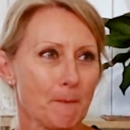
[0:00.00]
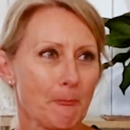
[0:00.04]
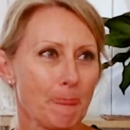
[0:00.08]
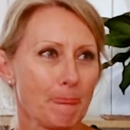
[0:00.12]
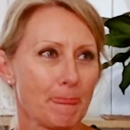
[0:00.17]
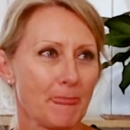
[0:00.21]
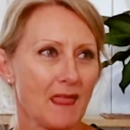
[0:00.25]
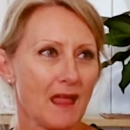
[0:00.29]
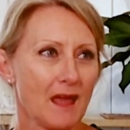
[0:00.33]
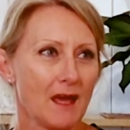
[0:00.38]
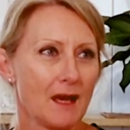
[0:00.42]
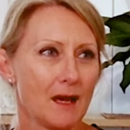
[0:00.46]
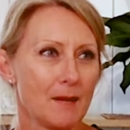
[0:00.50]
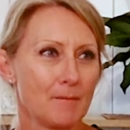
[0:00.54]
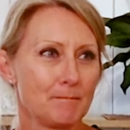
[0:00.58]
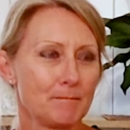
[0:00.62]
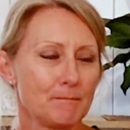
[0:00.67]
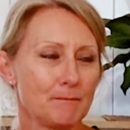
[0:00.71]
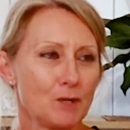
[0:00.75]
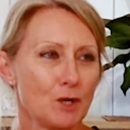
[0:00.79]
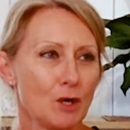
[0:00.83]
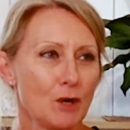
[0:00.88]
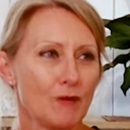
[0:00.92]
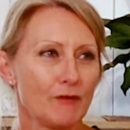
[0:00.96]

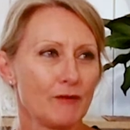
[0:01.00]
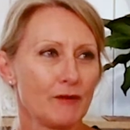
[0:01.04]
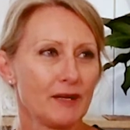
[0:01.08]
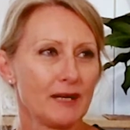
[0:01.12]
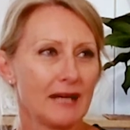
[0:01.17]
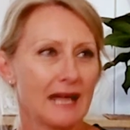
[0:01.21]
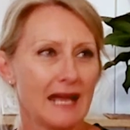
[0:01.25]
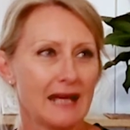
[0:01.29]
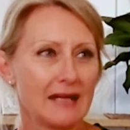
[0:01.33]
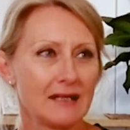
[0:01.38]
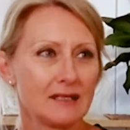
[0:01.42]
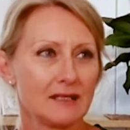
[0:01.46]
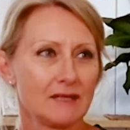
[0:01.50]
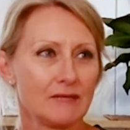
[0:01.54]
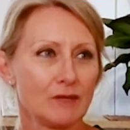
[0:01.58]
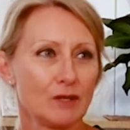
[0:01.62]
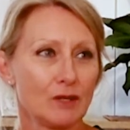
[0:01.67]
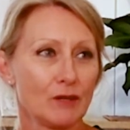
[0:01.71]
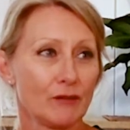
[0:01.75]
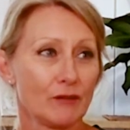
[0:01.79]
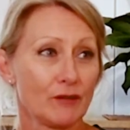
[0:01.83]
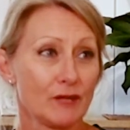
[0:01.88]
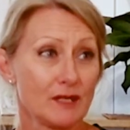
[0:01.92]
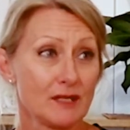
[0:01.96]
not very active, not
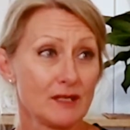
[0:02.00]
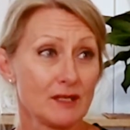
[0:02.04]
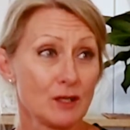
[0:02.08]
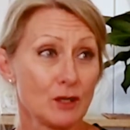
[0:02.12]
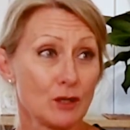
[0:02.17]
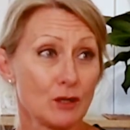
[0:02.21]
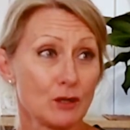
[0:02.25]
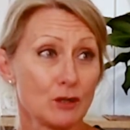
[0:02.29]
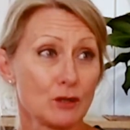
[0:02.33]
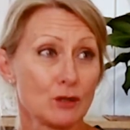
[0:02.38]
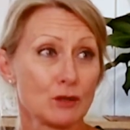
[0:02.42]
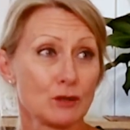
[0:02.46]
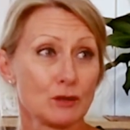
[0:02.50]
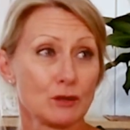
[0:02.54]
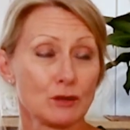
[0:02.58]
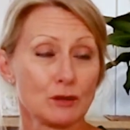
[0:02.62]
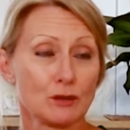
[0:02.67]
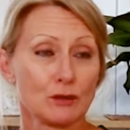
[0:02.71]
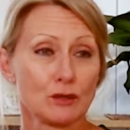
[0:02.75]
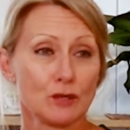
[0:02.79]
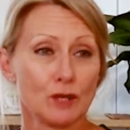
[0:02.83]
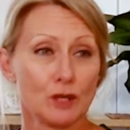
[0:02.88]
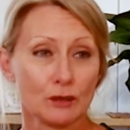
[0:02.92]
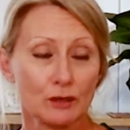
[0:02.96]
very social,
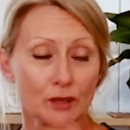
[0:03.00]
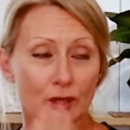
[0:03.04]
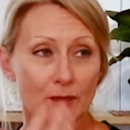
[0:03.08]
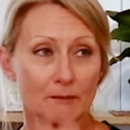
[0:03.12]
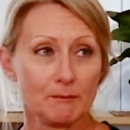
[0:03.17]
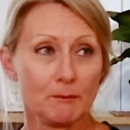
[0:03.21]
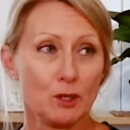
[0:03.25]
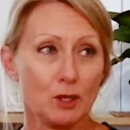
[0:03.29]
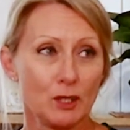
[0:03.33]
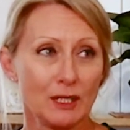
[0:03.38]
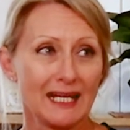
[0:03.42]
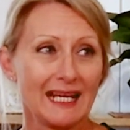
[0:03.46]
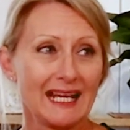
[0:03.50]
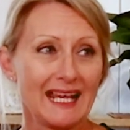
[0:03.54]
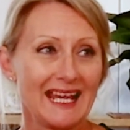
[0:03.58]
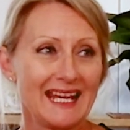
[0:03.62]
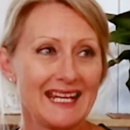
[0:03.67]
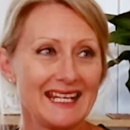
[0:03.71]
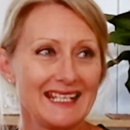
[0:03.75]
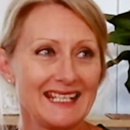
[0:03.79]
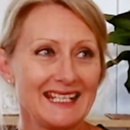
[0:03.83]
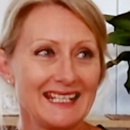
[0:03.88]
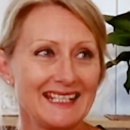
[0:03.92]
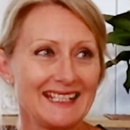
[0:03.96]
not
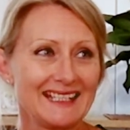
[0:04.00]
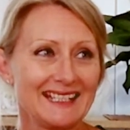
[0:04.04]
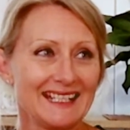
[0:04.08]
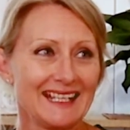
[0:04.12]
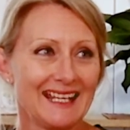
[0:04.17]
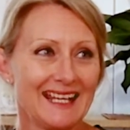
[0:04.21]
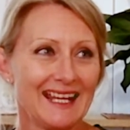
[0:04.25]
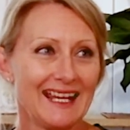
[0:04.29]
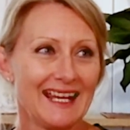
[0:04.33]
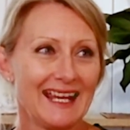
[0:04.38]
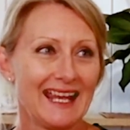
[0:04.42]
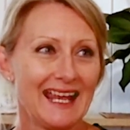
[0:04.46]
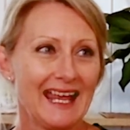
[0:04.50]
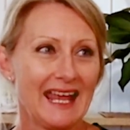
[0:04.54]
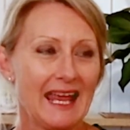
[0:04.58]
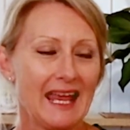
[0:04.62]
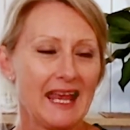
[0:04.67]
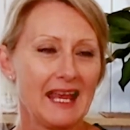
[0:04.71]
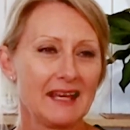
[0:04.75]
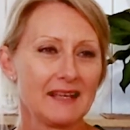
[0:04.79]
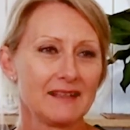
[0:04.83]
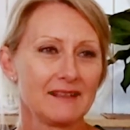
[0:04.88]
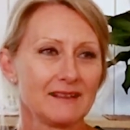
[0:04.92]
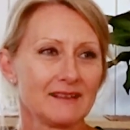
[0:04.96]
communicating,
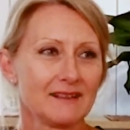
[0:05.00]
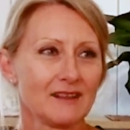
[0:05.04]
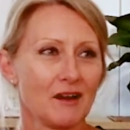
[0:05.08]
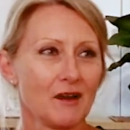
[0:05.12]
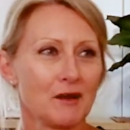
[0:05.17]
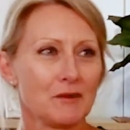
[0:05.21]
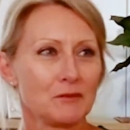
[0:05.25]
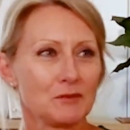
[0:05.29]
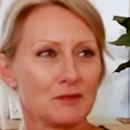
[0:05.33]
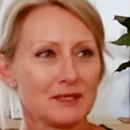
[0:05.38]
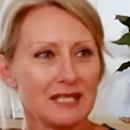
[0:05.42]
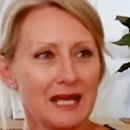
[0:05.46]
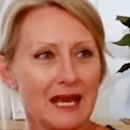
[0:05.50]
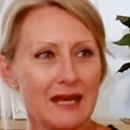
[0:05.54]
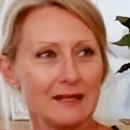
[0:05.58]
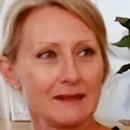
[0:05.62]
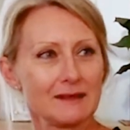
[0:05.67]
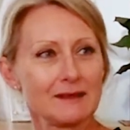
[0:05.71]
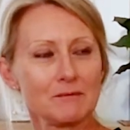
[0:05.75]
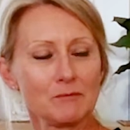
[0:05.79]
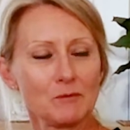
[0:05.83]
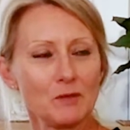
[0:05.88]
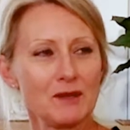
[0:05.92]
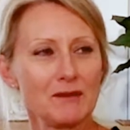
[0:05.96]
and I would take
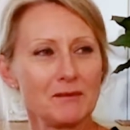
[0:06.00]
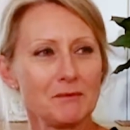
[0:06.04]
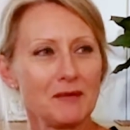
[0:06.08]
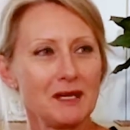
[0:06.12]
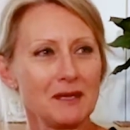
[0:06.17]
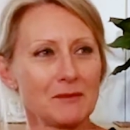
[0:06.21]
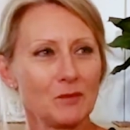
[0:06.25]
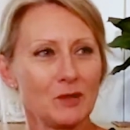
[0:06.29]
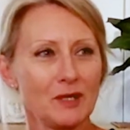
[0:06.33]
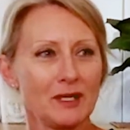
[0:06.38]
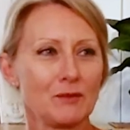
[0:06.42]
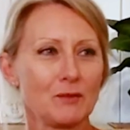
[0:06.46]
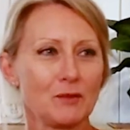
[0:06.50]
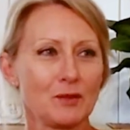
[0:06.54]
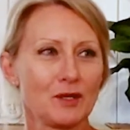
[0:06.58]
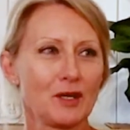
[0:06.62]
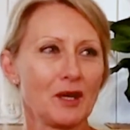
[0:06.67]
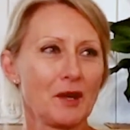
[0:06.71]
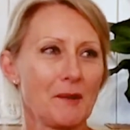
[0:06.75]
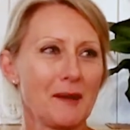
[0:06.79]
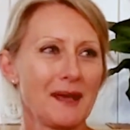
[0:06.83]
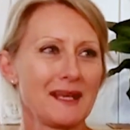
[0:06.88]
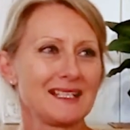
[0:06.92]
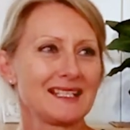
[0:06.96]
them with me and we would go
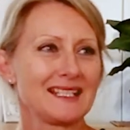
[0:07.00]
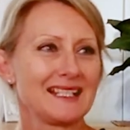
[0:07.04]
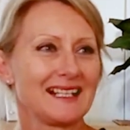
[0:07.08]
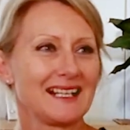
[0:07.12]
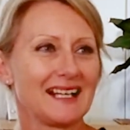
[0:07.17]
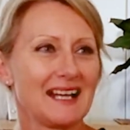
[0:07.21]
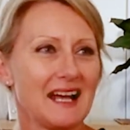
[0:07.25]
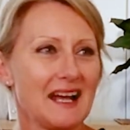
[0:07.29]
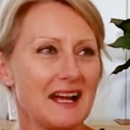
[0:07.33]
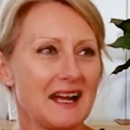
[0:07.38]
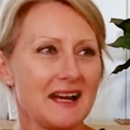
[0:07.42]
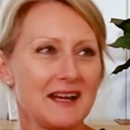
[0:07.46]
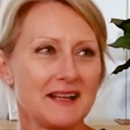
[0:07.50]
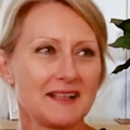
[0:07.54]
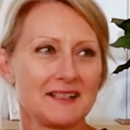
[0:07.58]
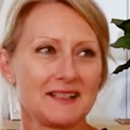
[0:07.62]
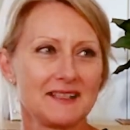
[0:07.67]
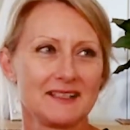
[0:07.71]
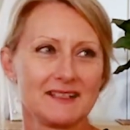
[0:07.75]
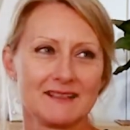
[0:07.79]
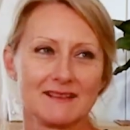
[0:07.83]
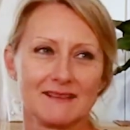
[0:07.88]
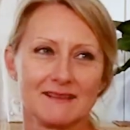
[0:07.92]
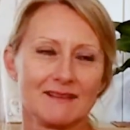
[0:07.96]
out to the garden
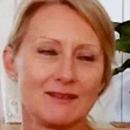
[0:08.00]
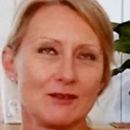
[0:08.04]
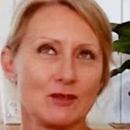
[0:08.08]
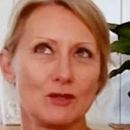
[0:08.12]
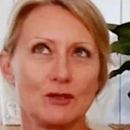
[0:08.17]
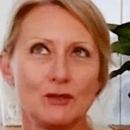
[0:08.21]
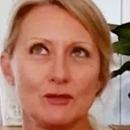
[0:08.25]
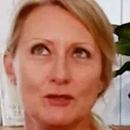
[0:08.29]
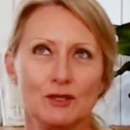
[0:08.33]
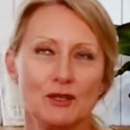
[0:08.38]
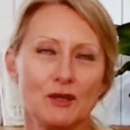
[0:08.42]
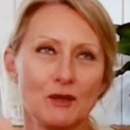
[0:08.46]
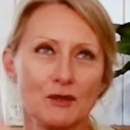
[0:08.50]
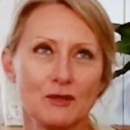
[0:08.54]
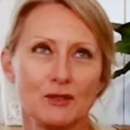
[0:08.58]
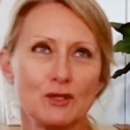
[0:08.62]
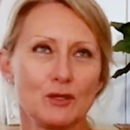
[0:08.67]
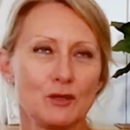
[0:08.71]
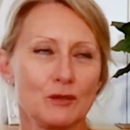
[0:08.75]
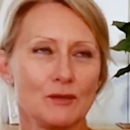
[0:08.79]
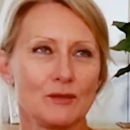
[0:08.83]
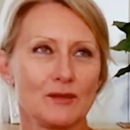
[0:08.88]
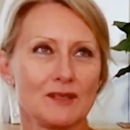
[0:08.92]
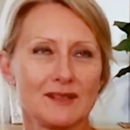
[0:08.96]
and
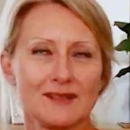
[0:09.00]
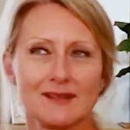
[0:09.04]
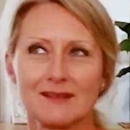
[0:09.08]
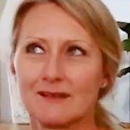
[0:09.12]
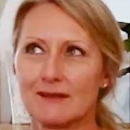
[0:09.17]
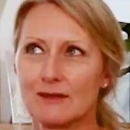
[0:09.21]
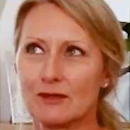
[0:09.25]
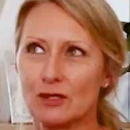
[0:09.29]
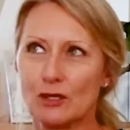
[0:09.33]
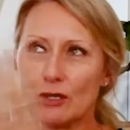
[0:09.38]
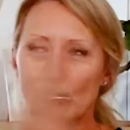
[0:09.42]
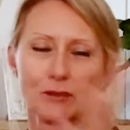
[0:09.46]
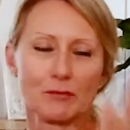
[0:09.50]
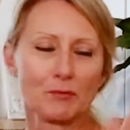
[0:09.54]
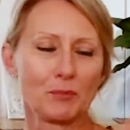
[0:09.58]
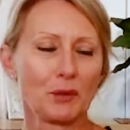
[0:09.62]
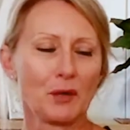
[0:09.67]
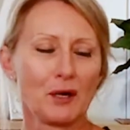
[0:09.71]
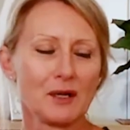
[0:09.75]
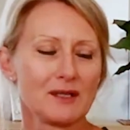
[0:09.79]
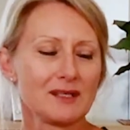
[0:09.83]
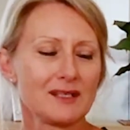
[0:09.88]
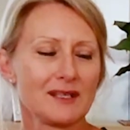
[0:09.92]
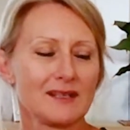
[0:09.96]
do a certain
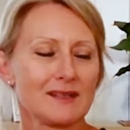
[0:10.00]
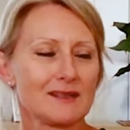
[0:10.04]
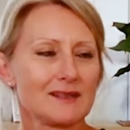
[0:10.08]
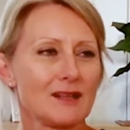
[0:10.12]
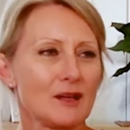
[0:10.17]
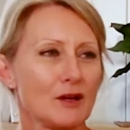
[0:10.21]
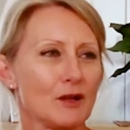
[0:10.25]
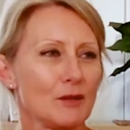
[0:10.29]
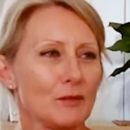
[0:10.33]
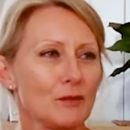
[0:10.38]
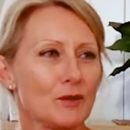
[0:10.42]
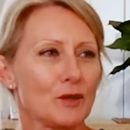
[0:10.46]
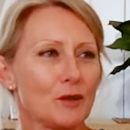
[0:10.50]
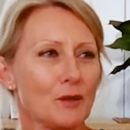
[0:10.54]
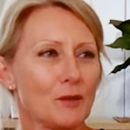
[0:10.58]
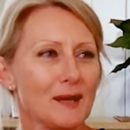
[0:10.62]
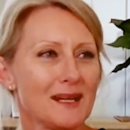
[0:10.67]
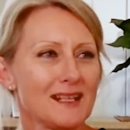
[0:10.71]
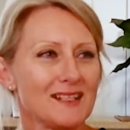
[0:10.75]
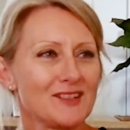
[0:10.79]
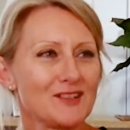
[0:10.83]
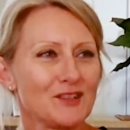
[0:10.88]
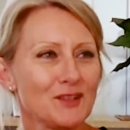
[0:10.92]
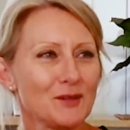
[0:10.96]
process that I would
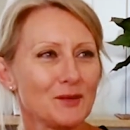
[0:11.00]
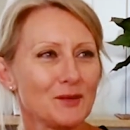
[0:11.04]
always do with